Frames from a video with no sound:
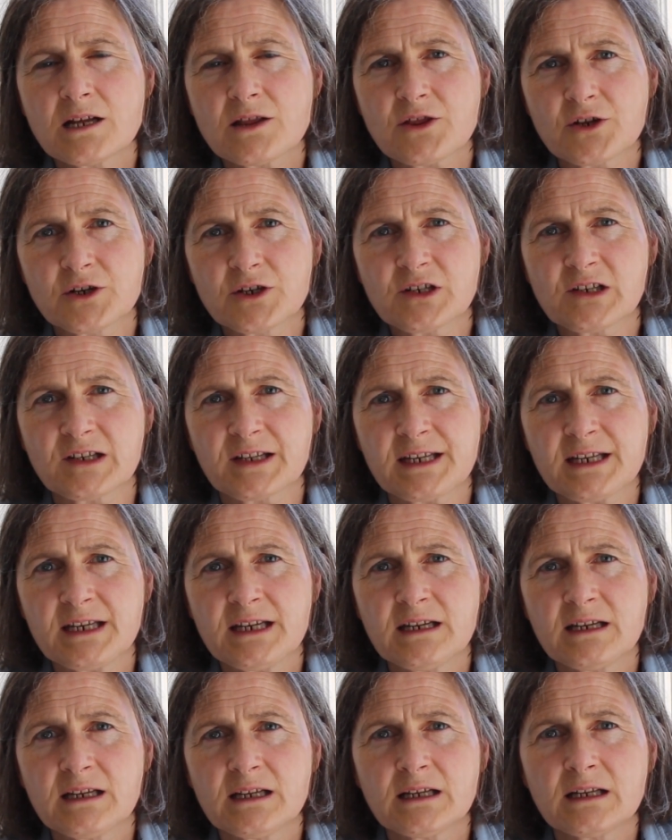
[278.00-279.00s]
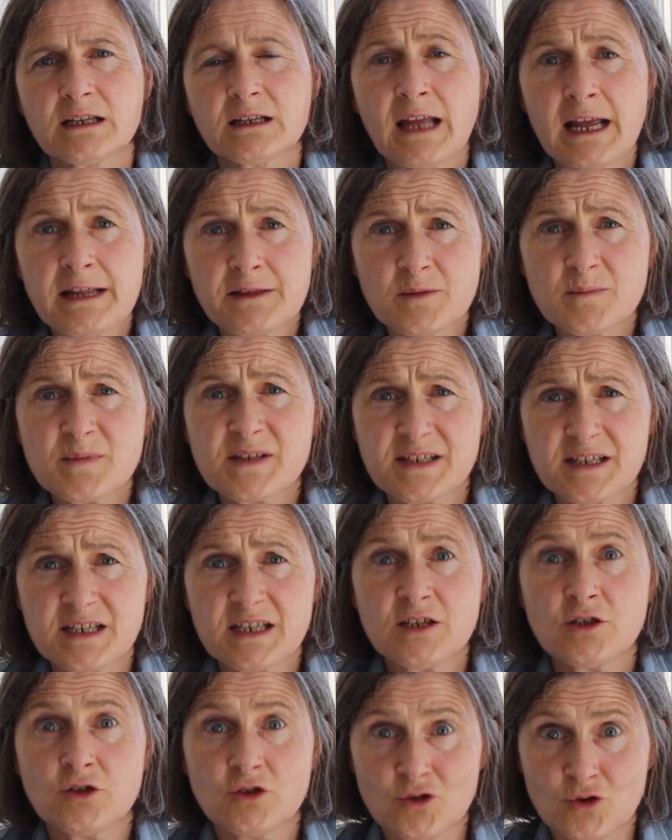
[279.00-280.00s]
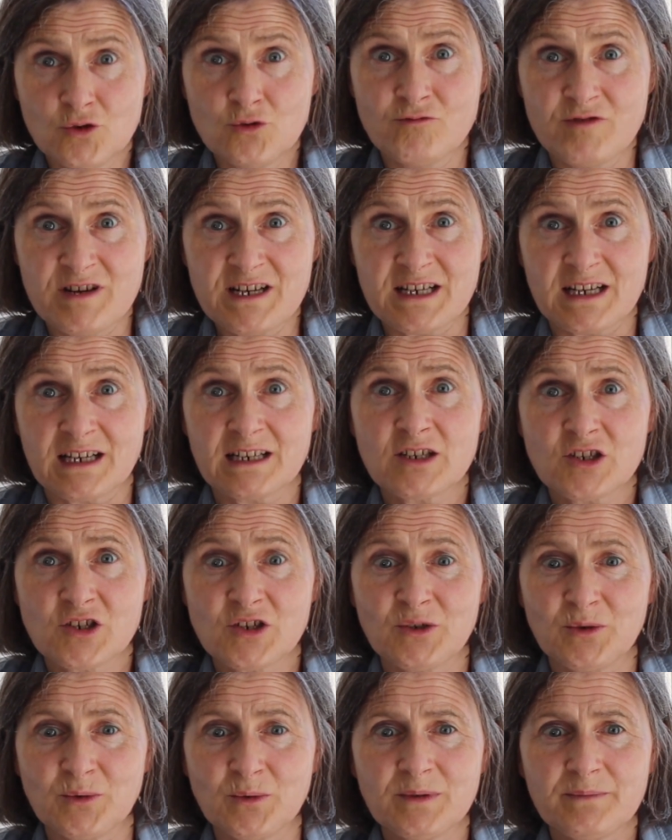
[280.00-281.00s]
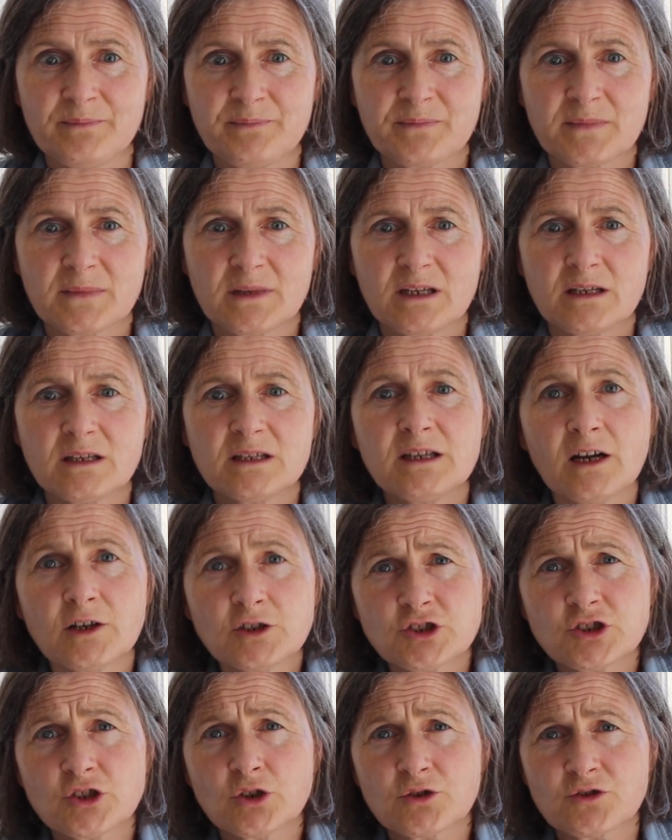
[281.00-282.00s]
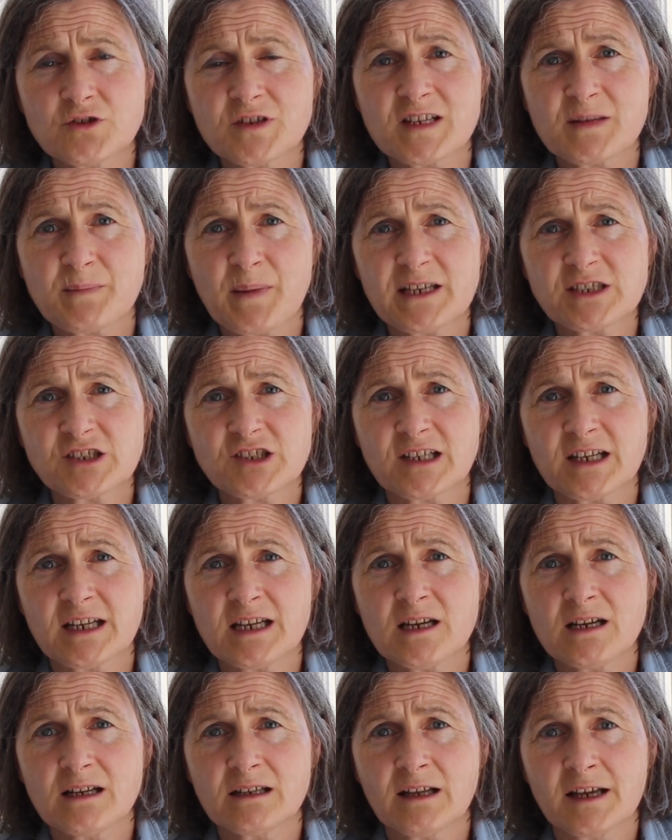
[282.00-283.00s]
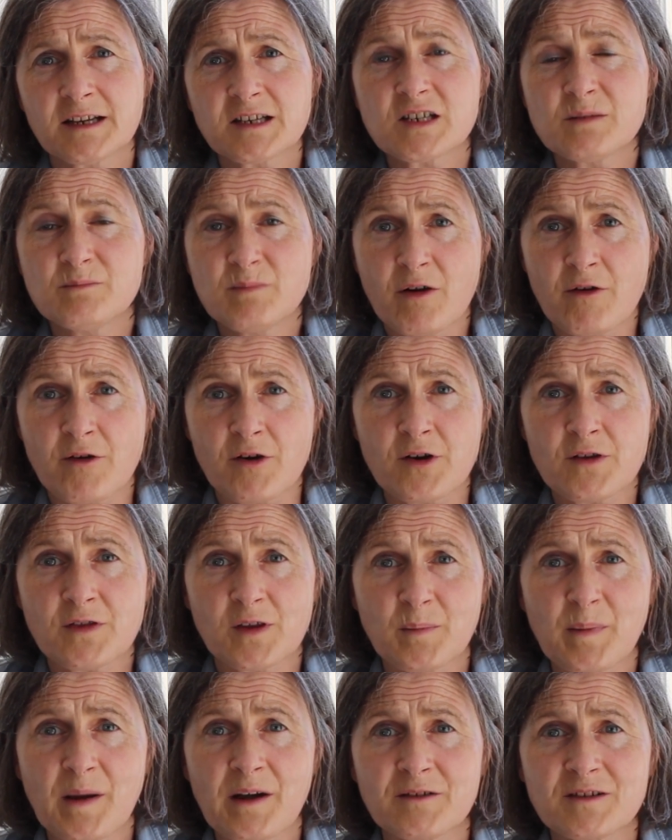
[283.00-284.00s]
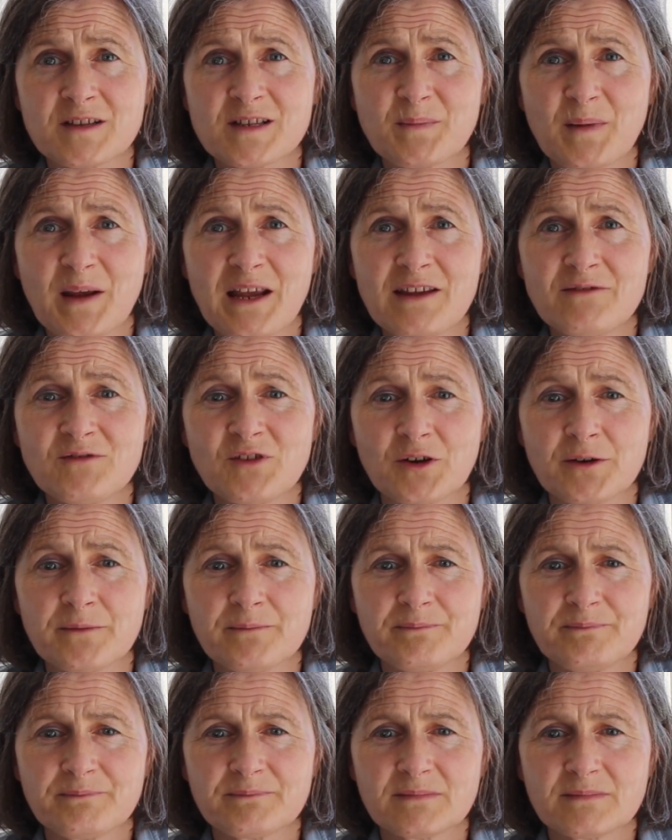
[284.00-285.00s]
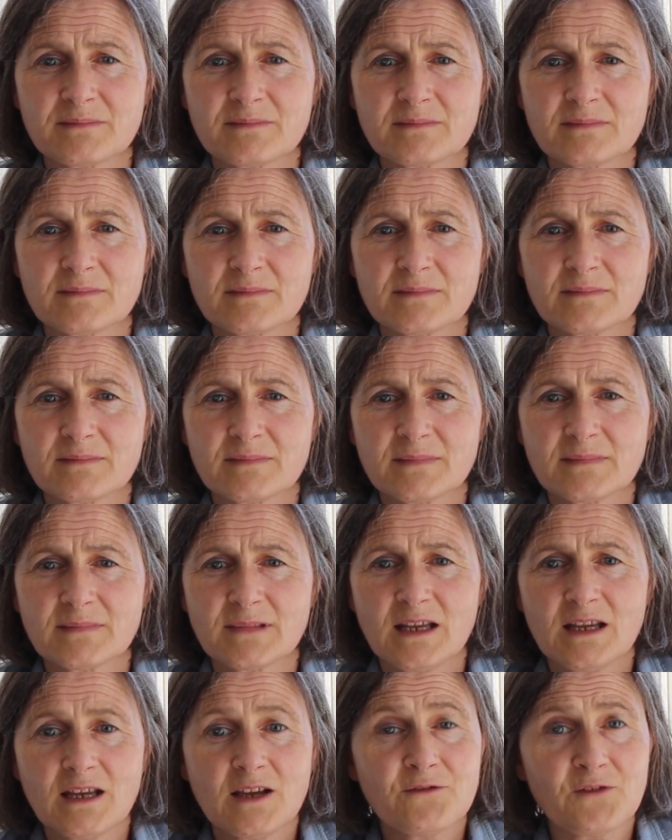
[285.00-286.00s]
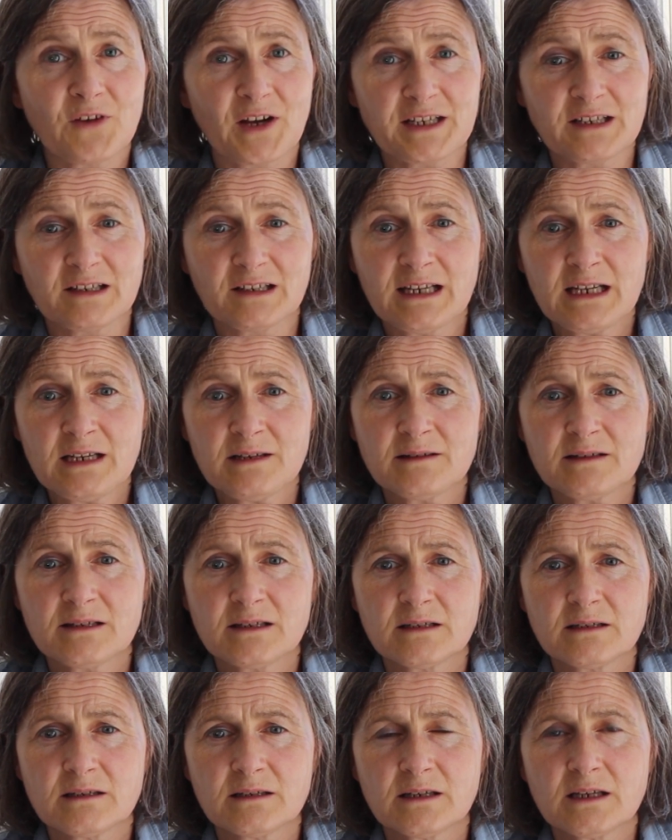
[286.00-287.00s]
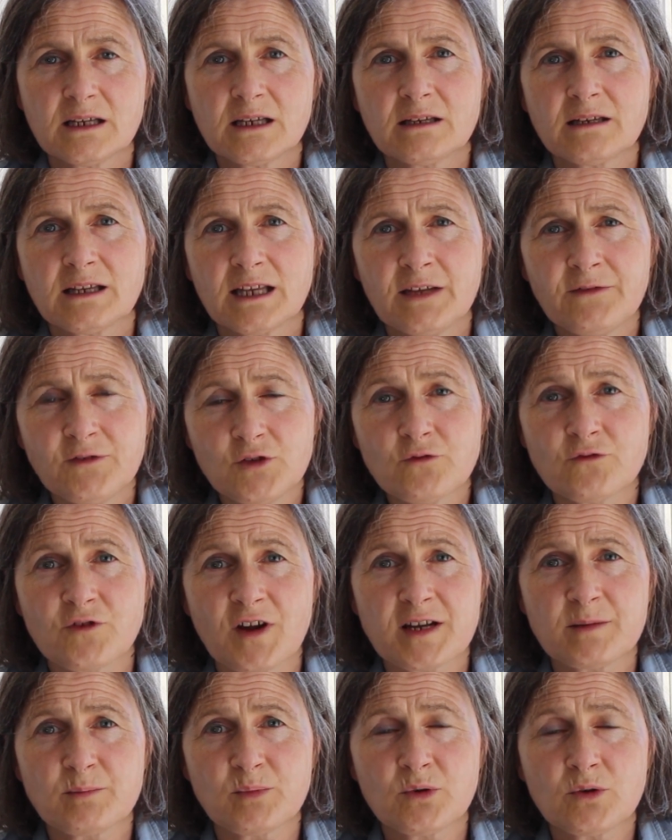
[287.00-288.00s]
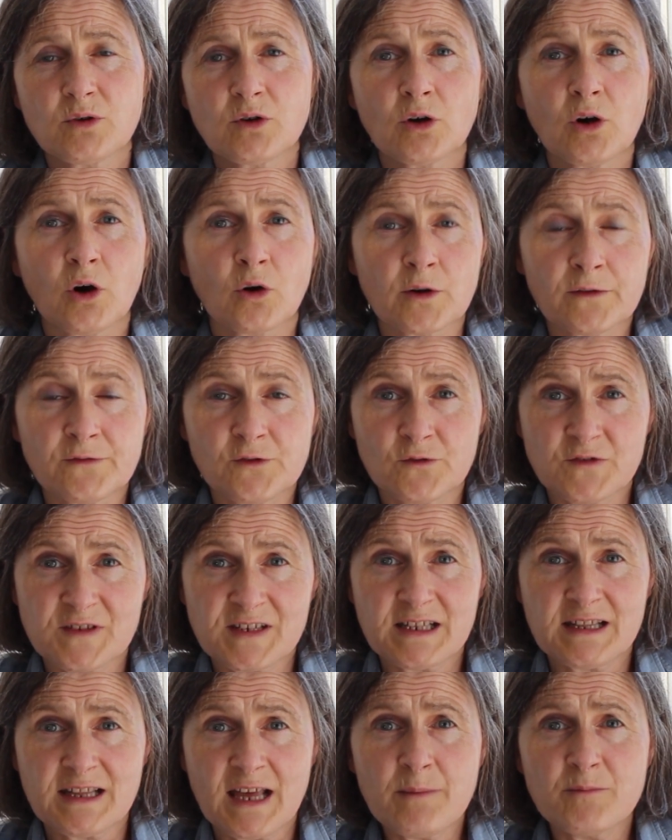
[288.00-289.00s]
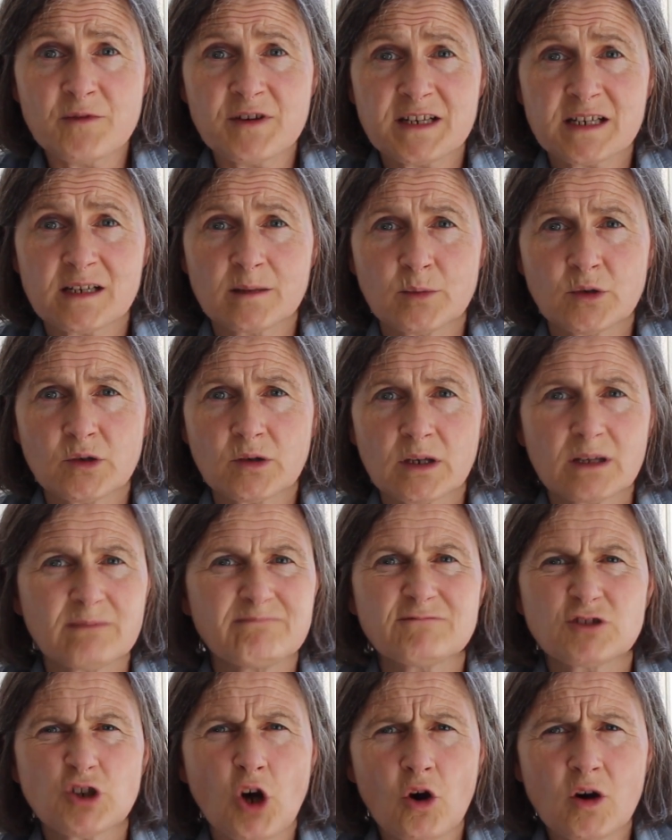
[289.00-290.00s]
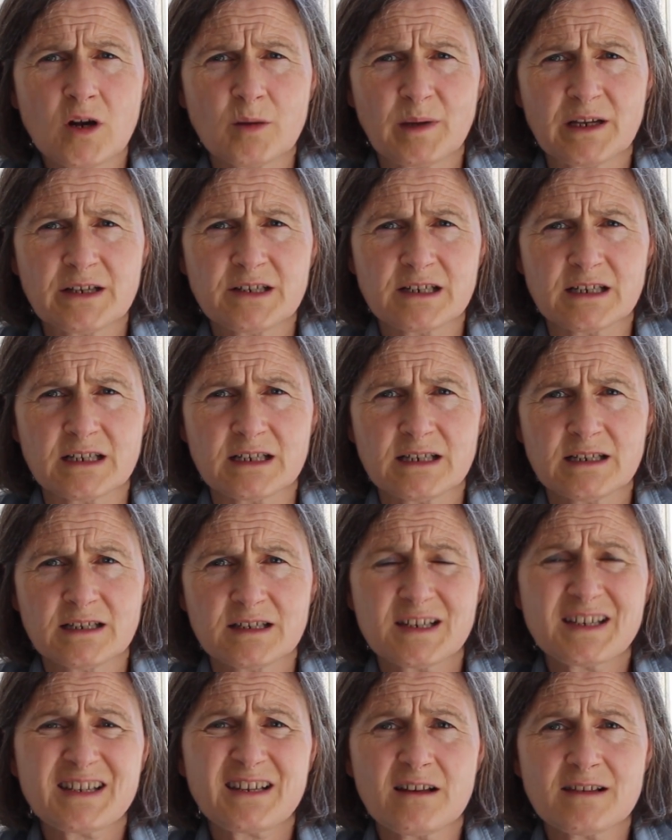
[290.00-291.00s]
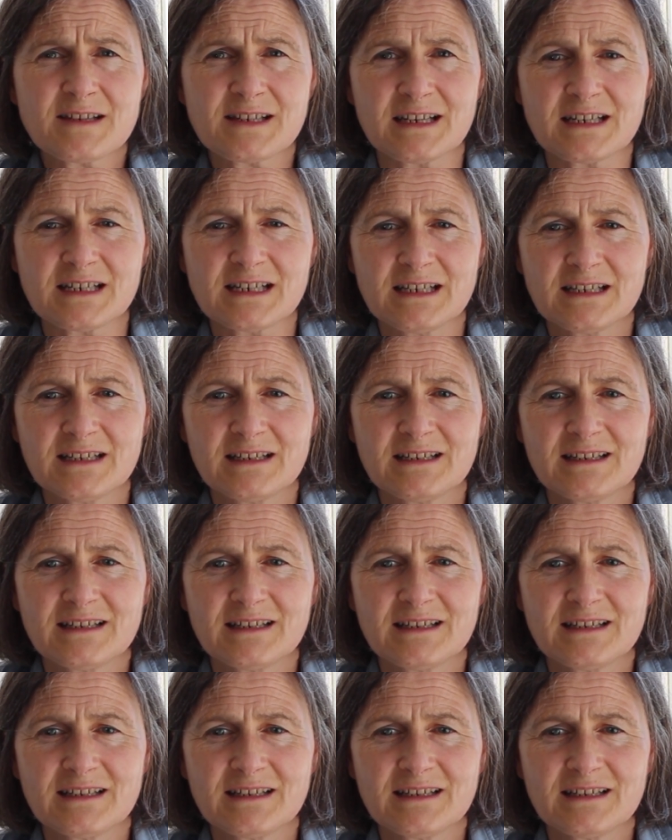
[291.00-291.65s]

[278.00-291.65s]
Thirdly, let them see you reading too. Young children especially like to mirror their parents' behaviour. Finally, if you've read a book or if you've seen them reading a book, talk about it, discuss it,